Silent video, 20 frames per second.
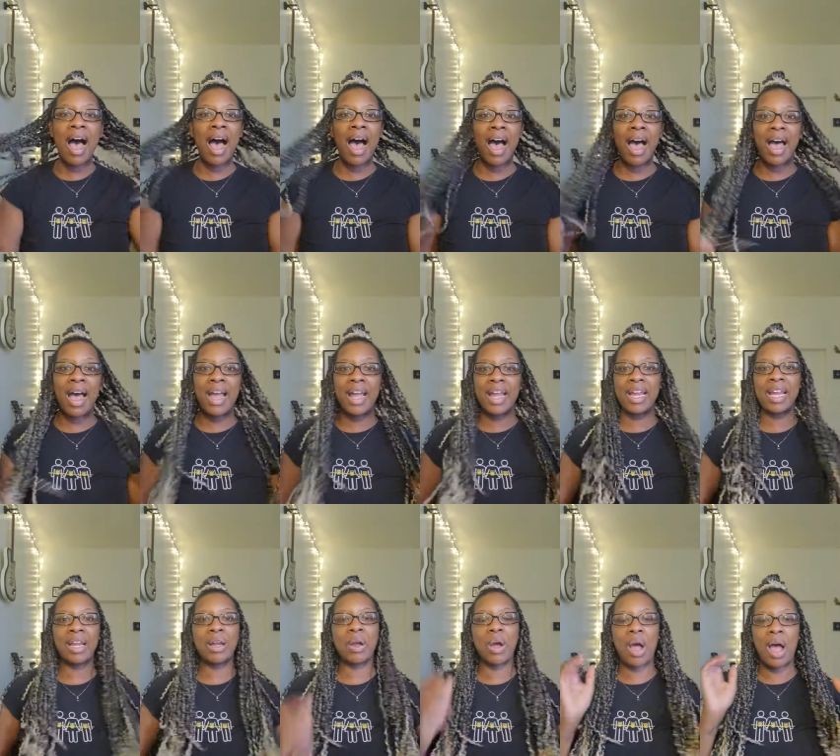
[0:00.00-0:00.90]

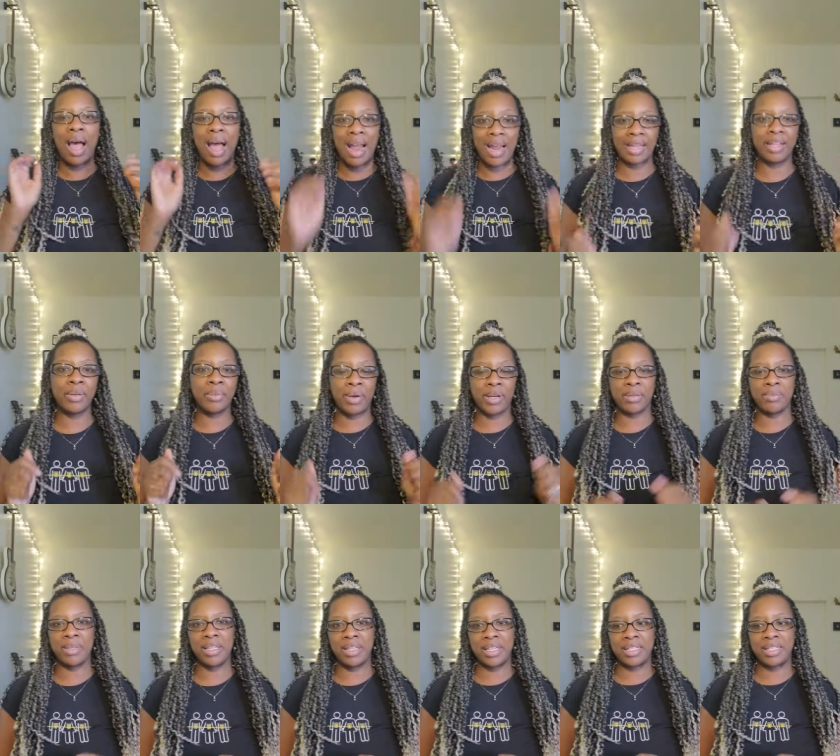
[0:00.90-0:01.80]
I highly
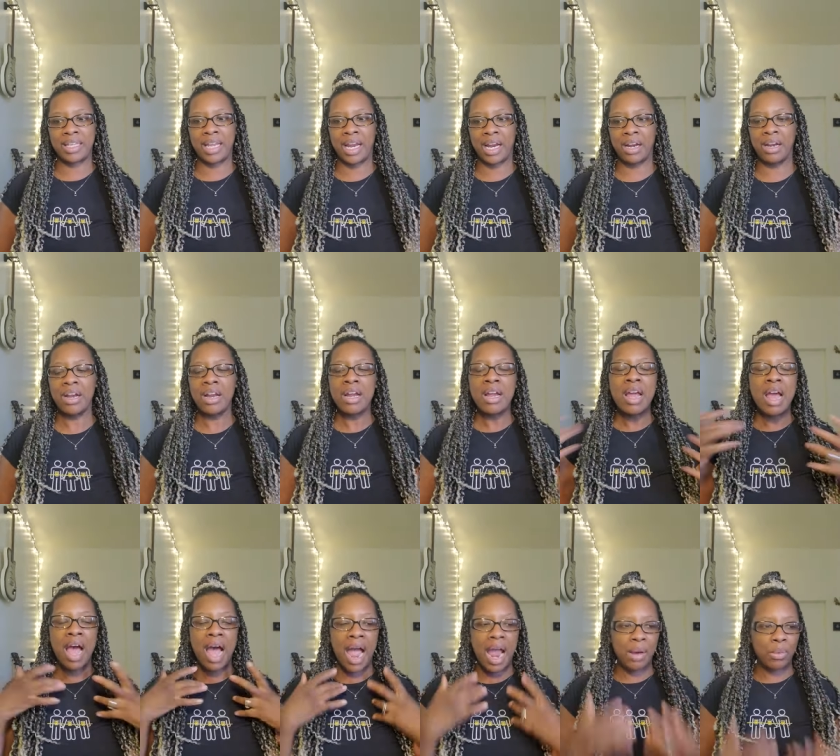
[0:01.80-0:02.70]
recommend this hair.
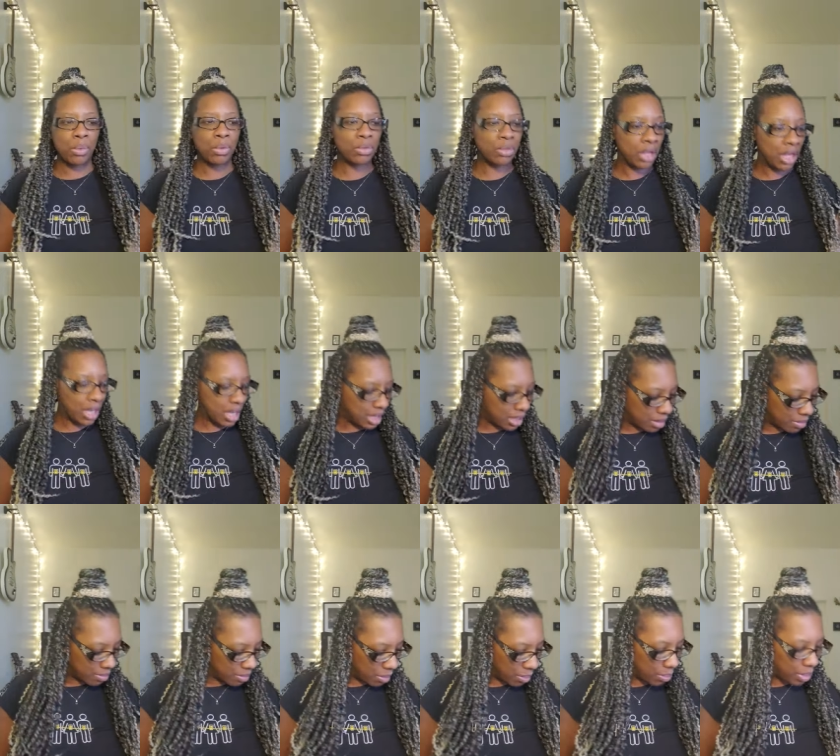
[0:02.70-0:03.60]
I will
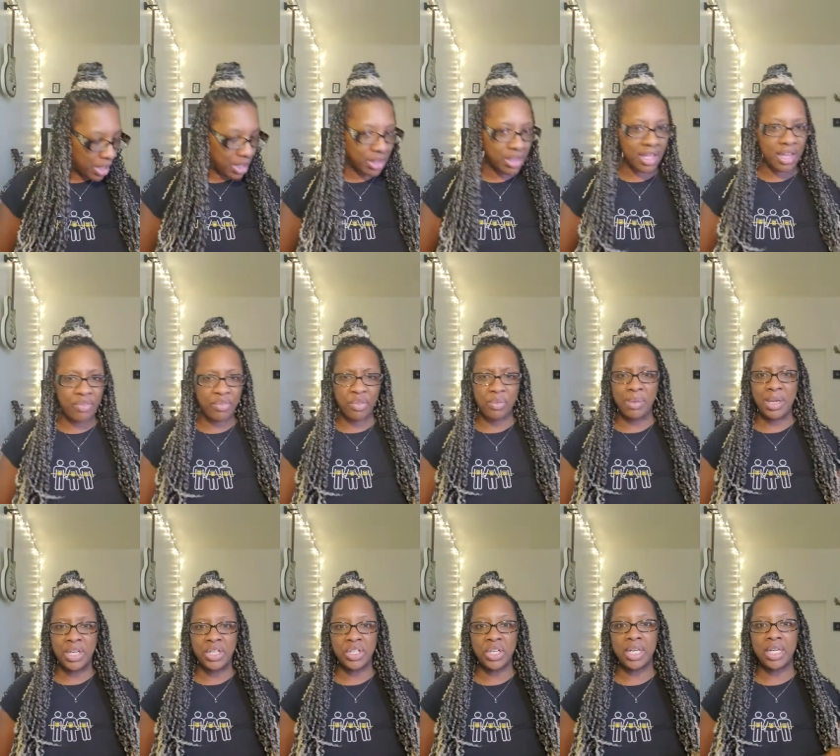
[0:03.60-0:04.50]
um, put the
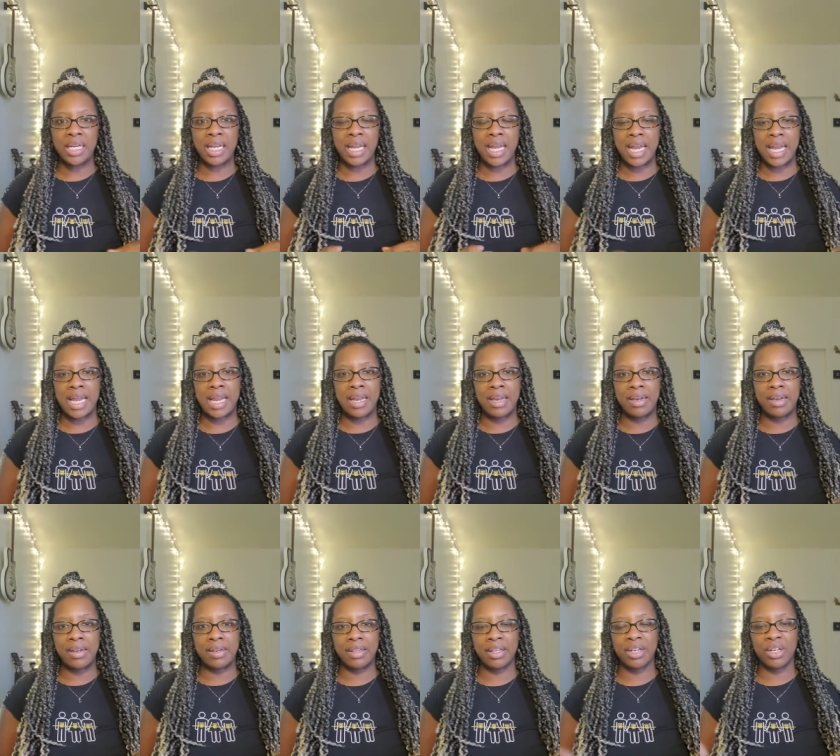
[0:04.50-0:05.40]
information
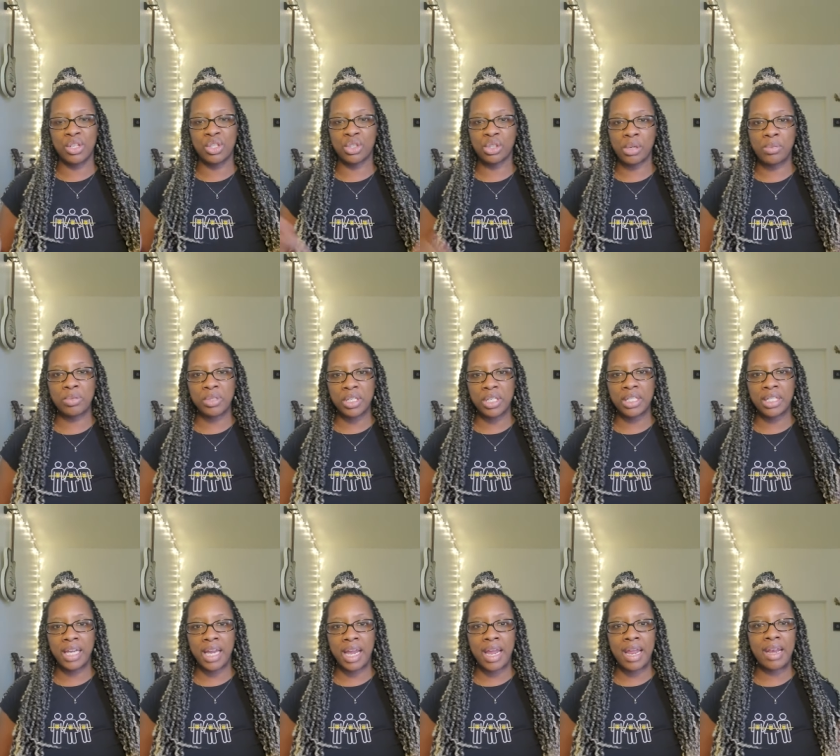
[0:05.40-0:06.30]
in the description
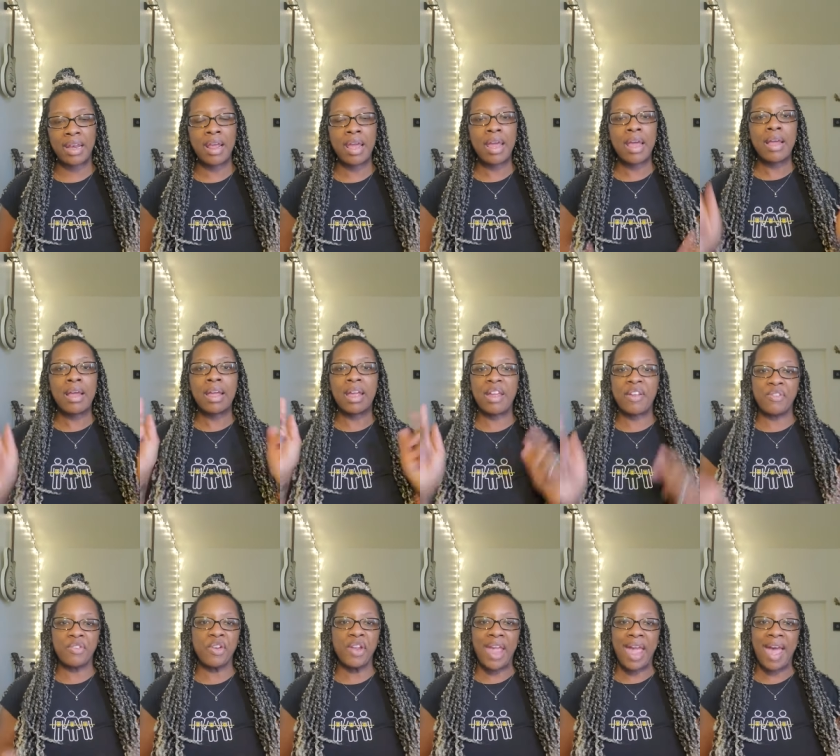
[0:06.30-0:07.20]
again.
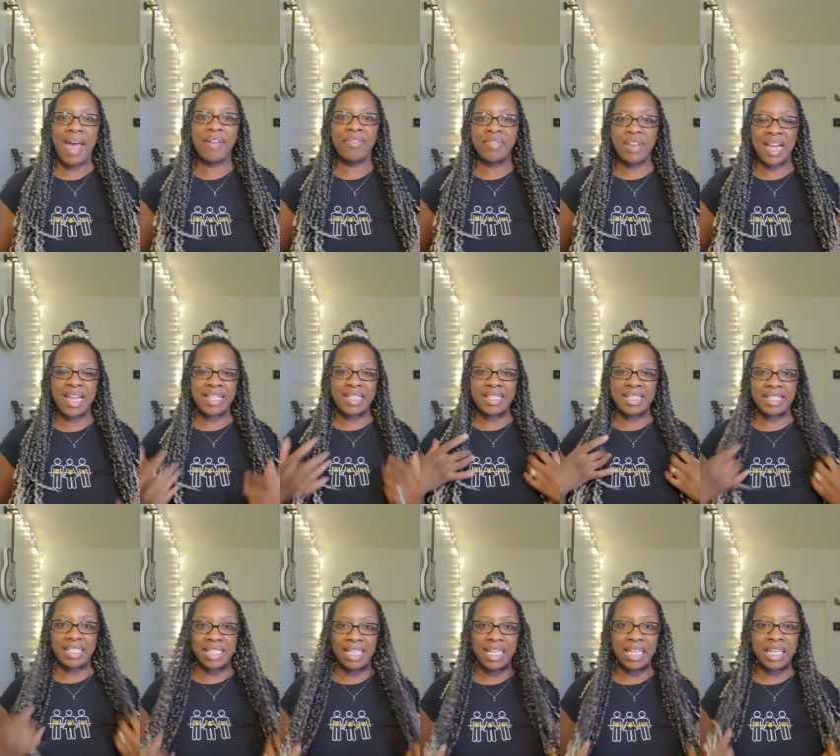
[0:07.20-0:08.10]
If you have not
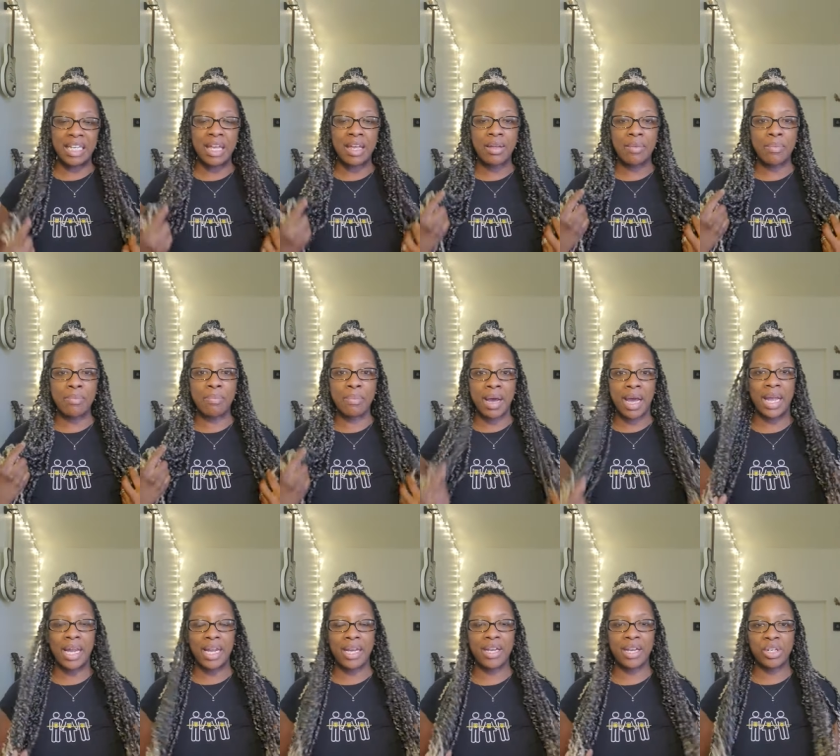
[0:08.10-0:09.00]
seen
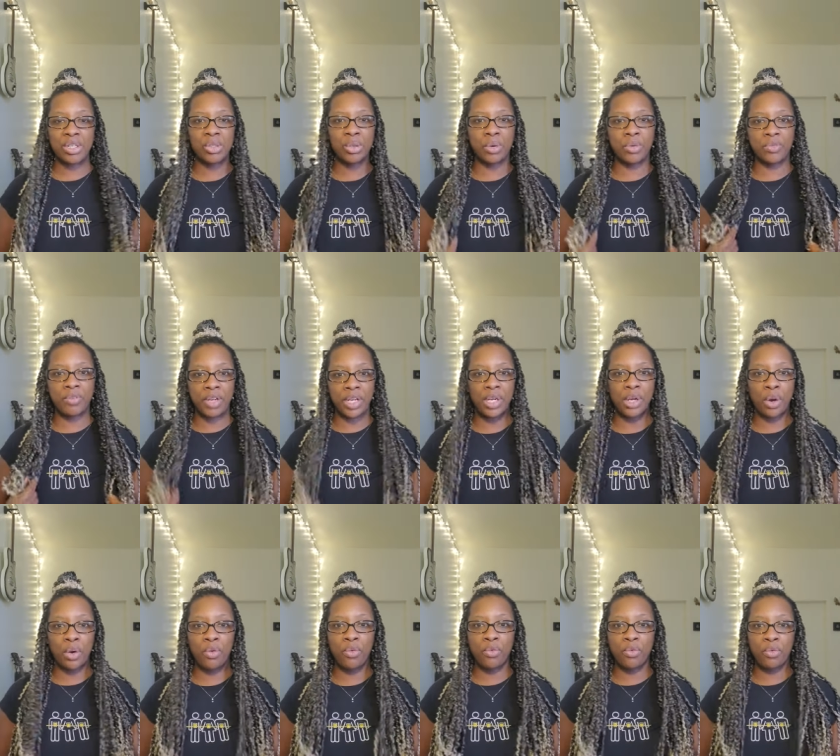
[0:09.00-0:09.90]
my initial
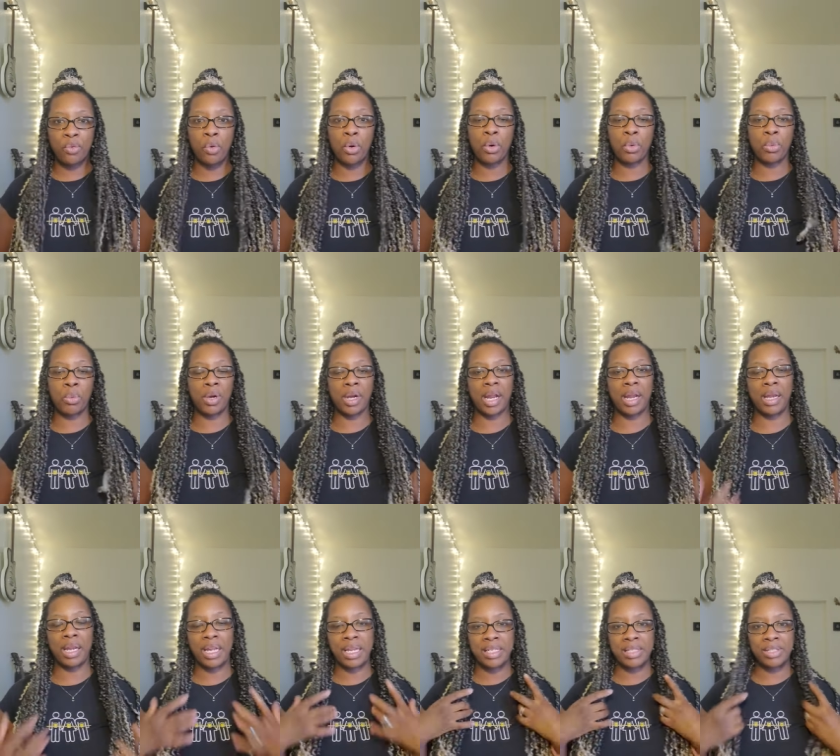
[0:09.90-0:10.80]
video for when
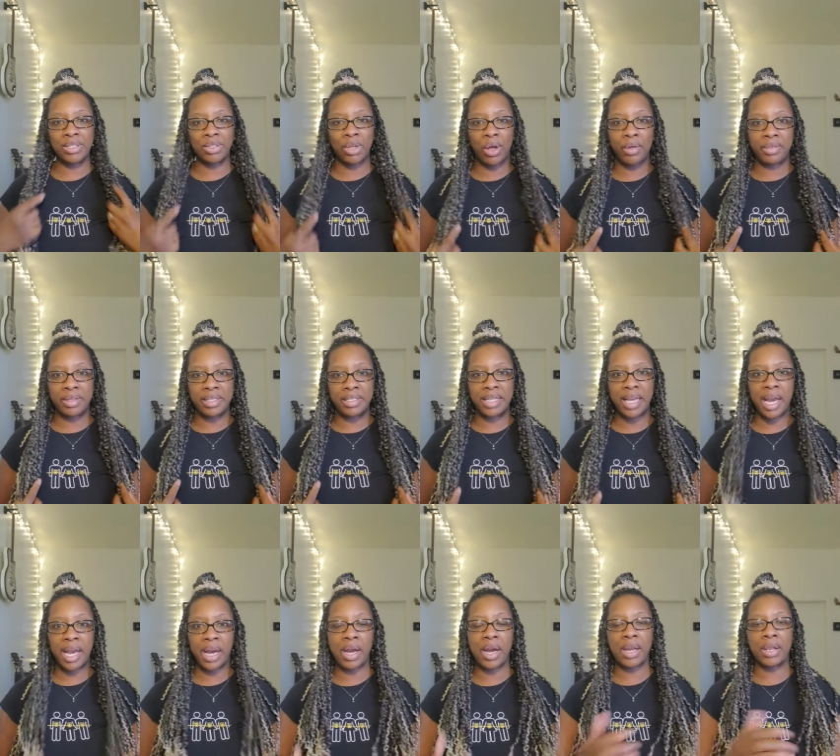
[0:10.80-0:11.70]
I installed this
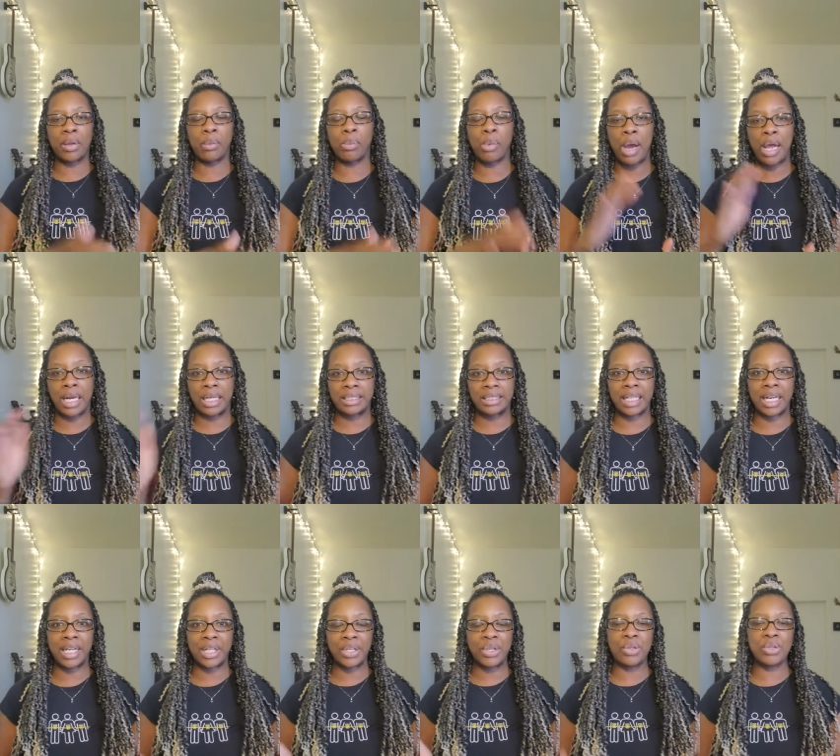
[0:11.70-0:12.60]
hair and the products that I
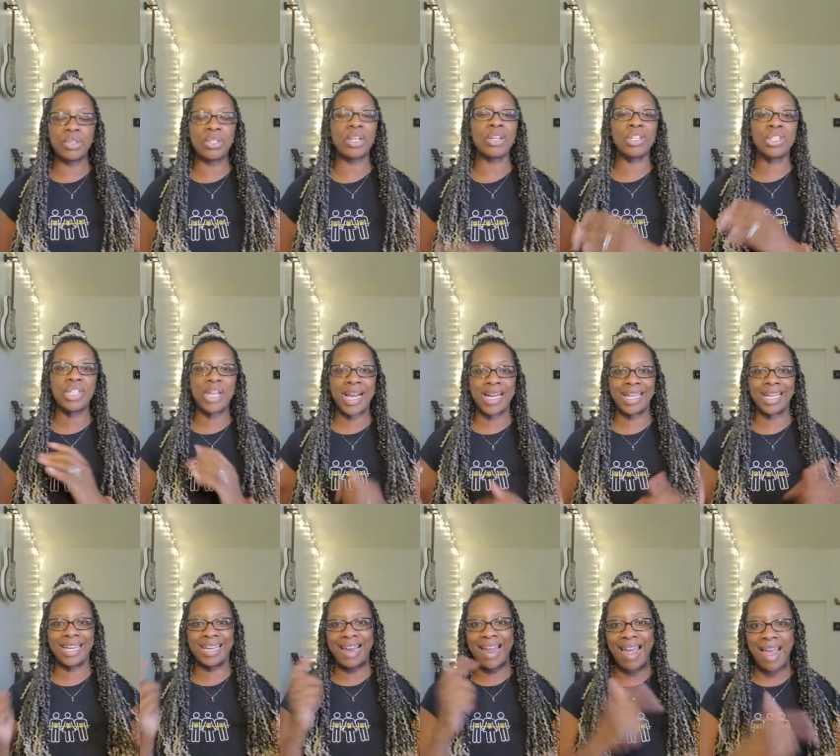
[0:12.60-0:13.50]
use, check
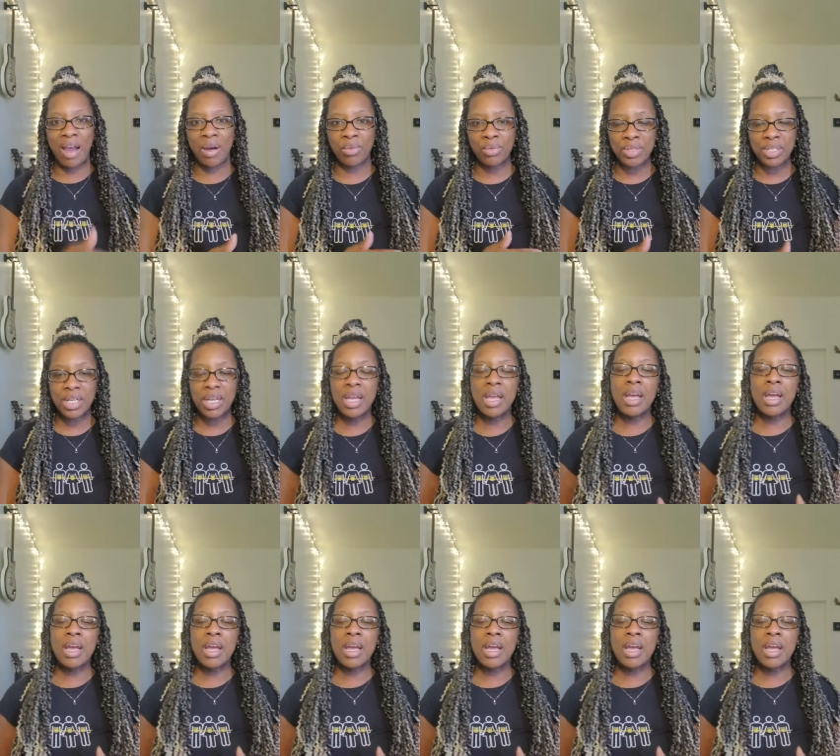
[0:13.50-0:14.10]
it out.